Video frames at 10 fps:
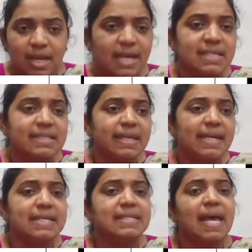And
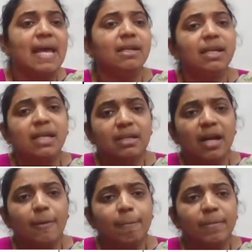sale is an
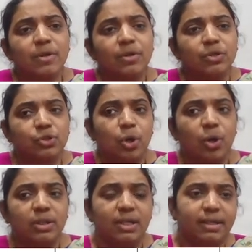income. So,
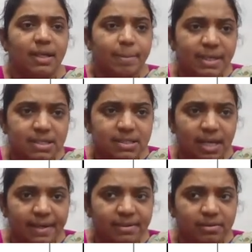on the debit
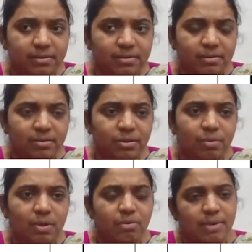side, you
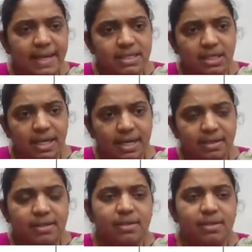will write again